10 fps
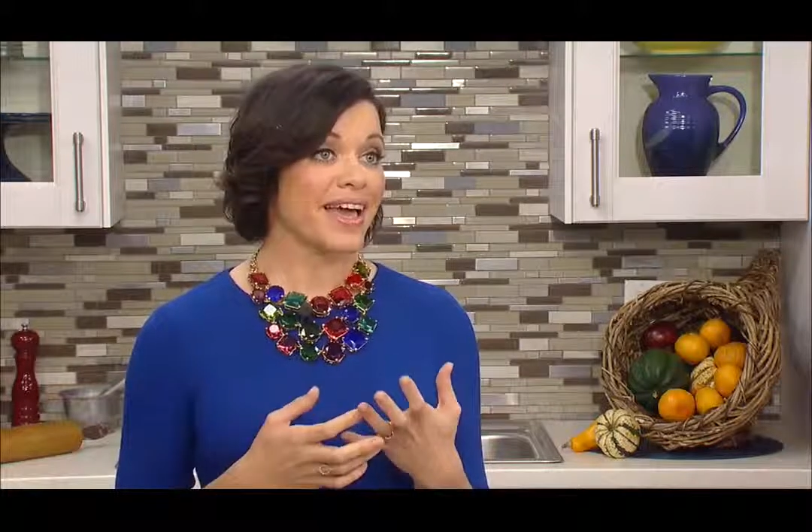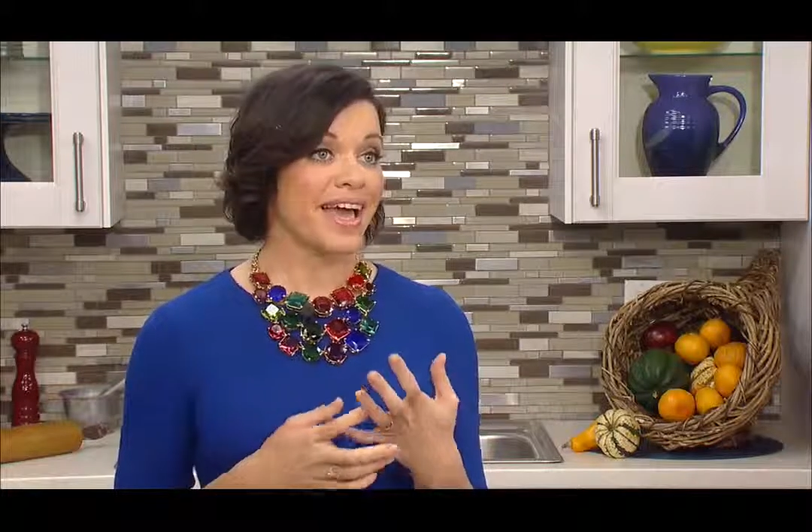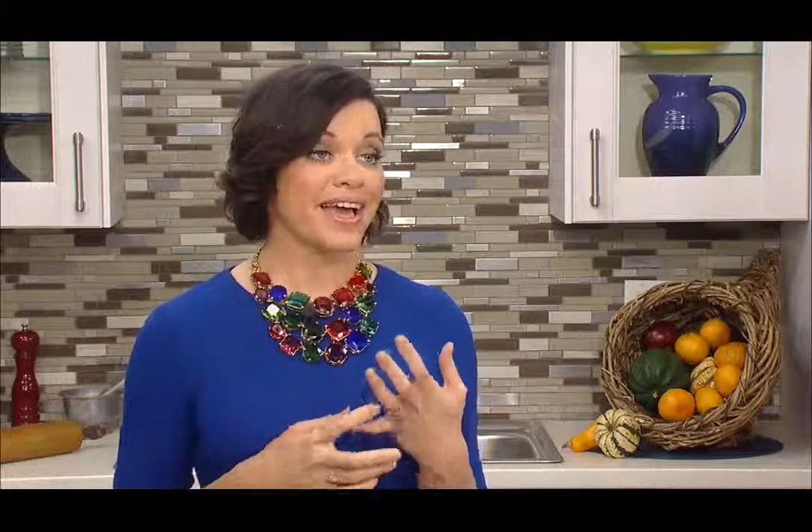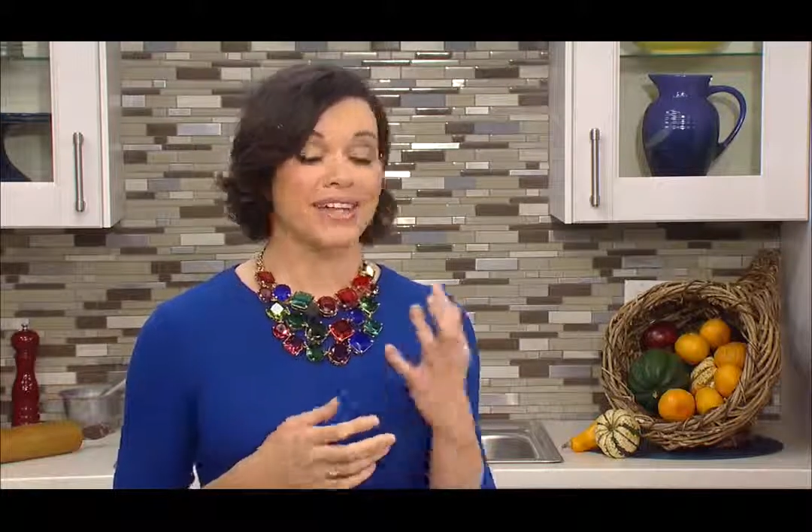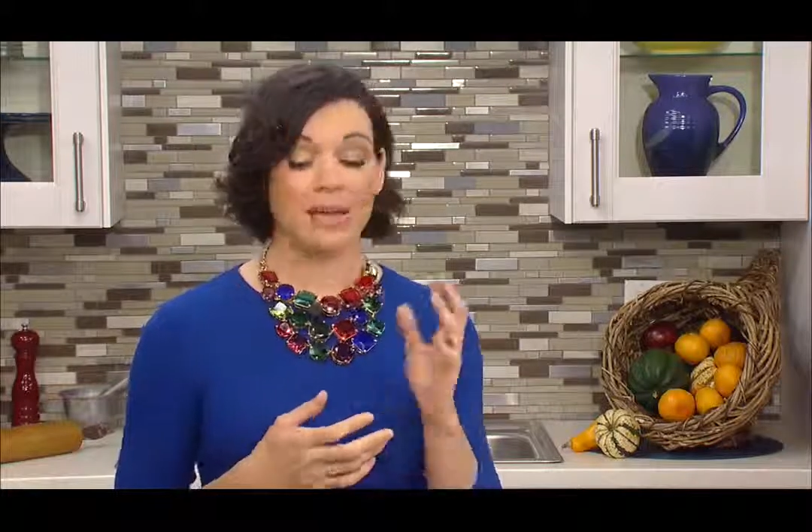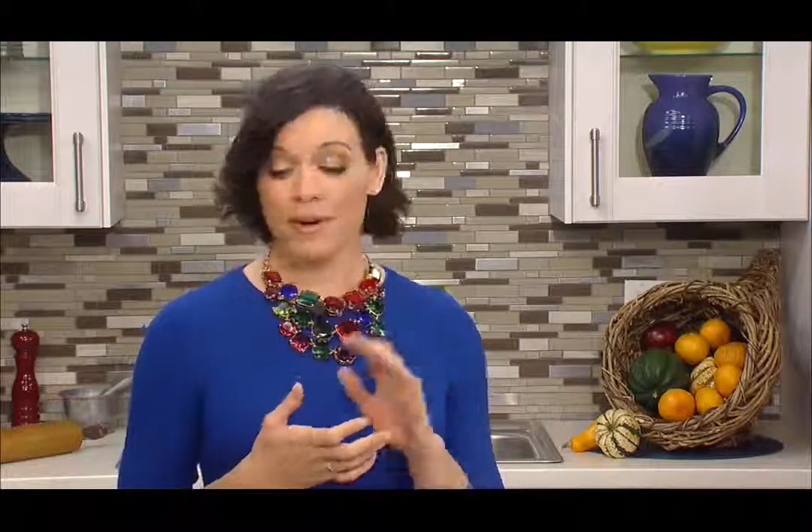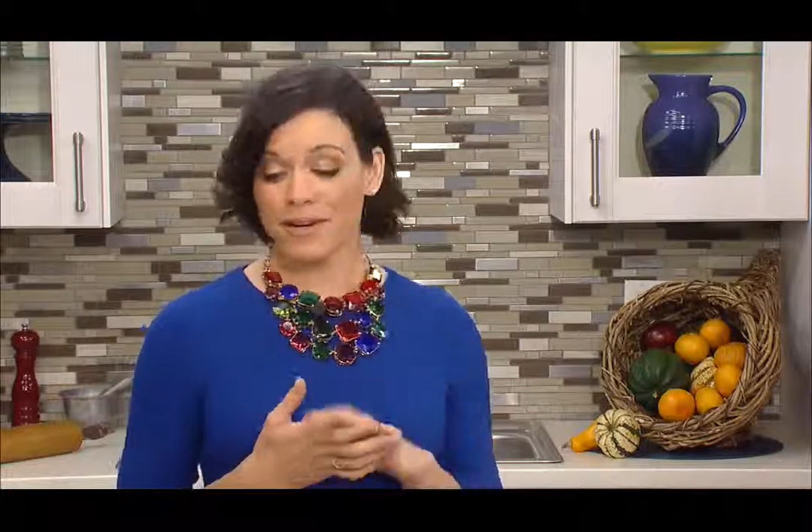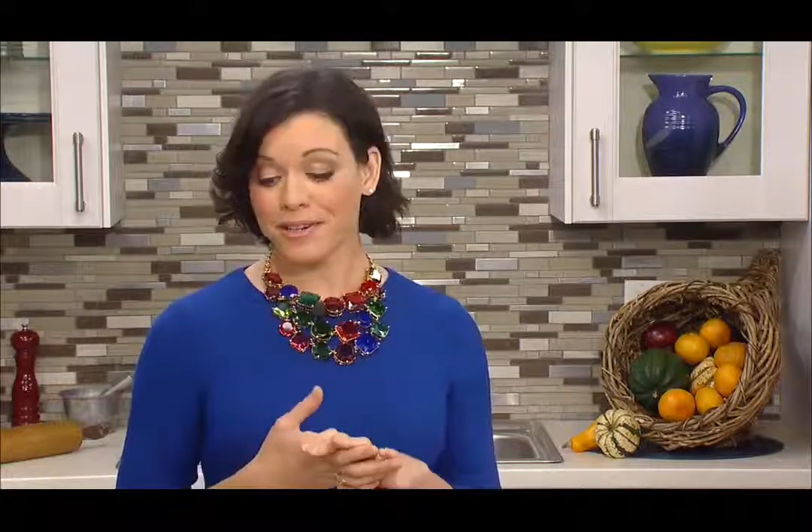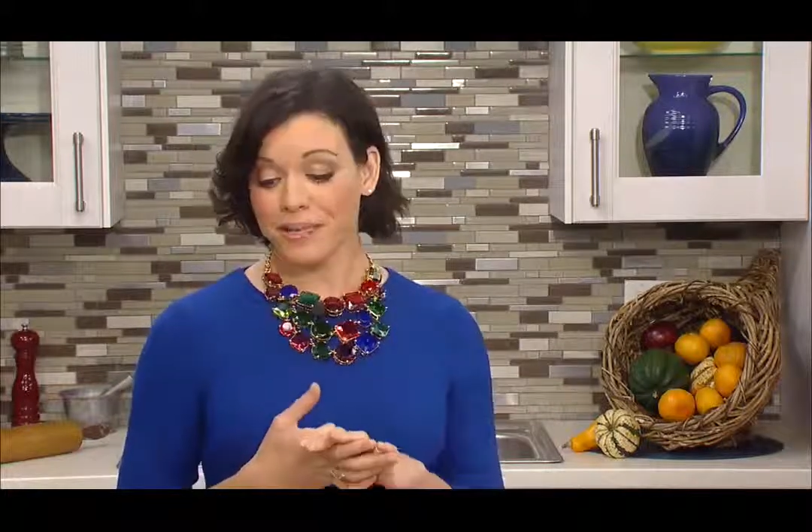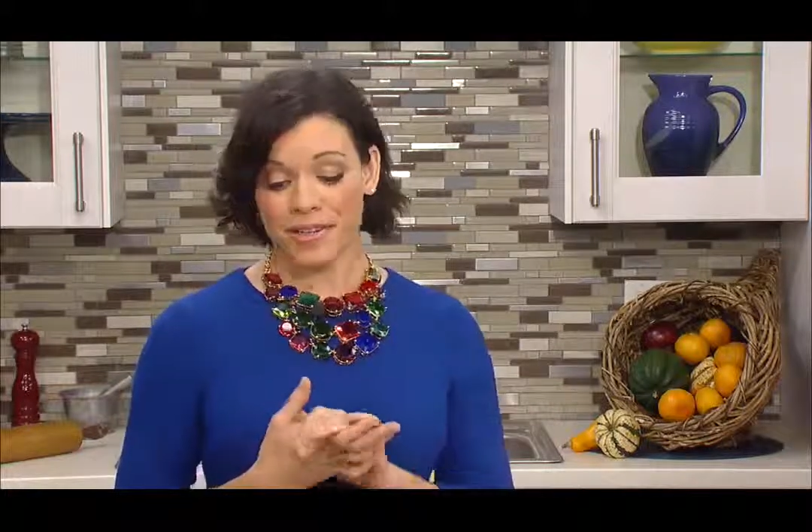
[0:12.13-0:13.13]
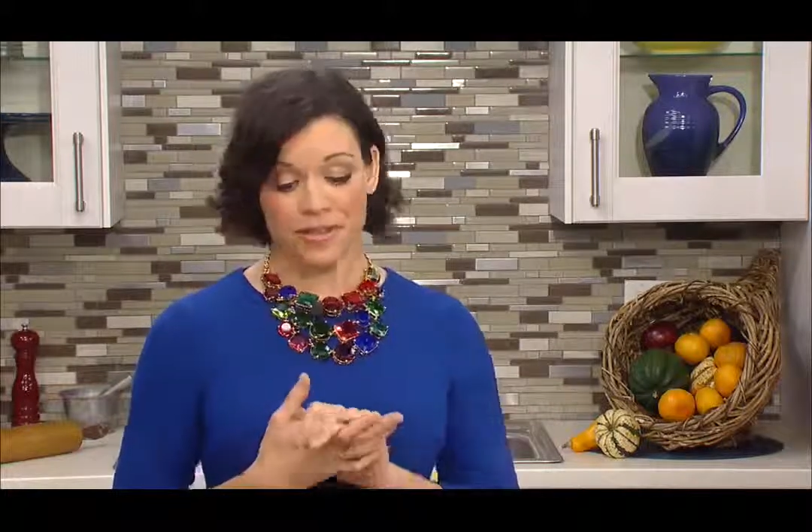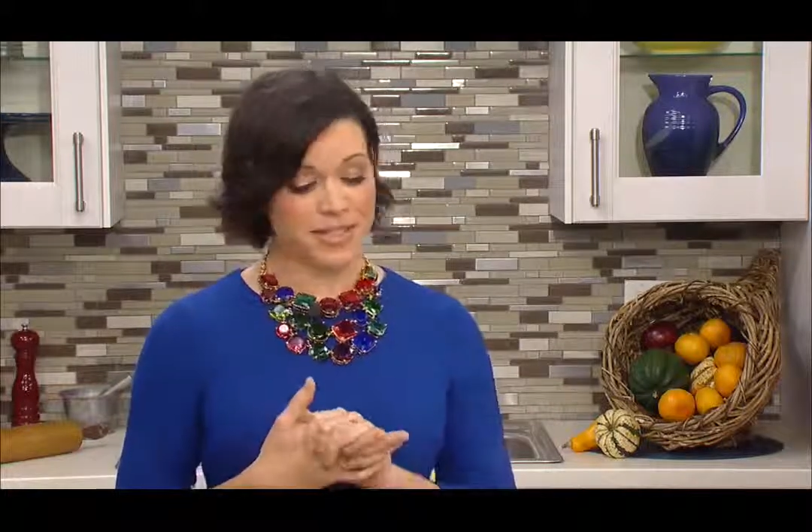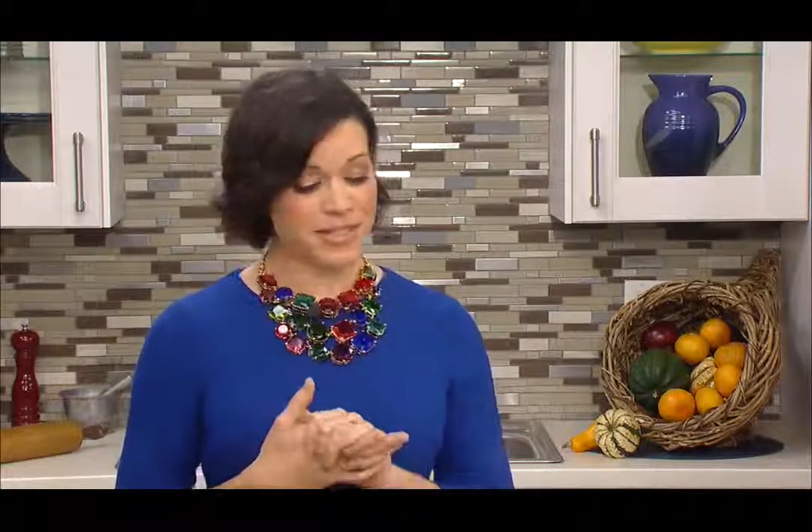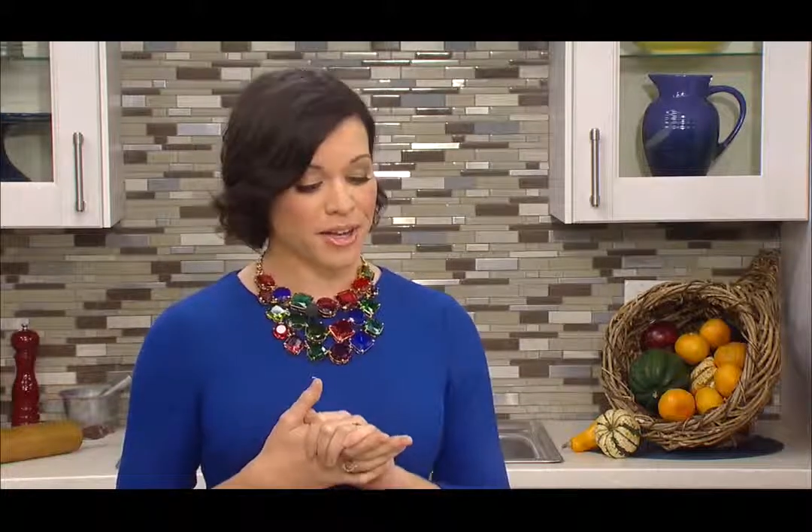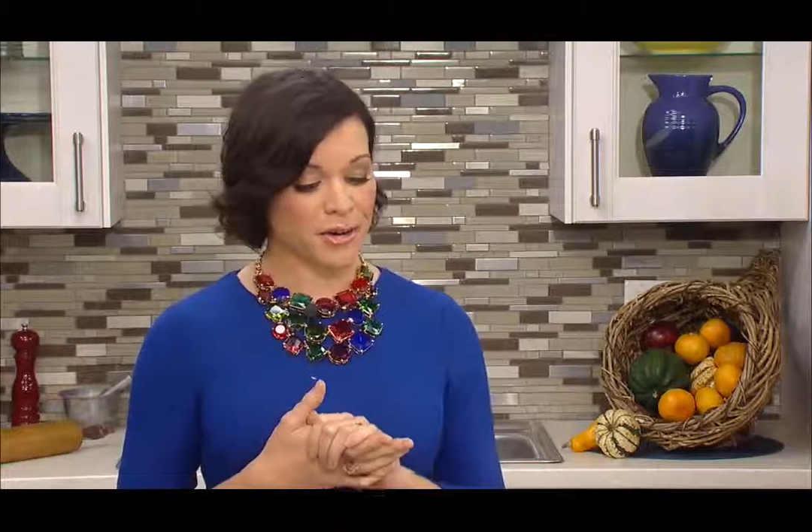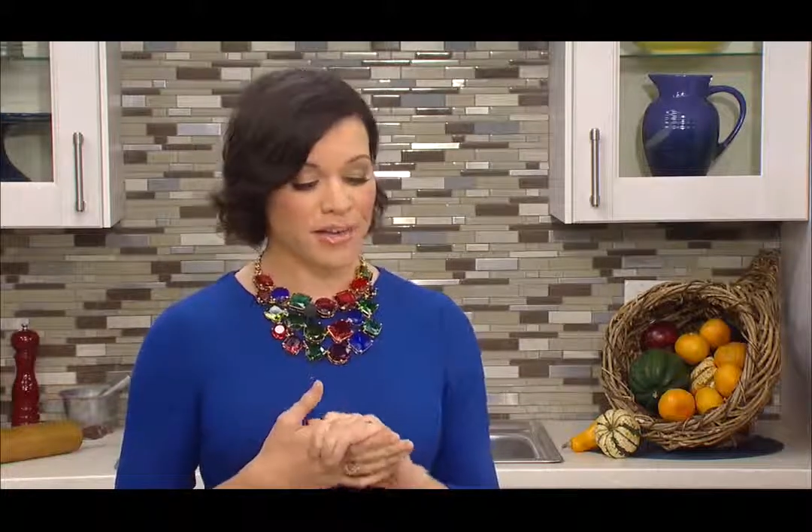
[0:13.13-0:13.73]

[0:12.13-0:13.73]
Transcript: And I partnered with Crisco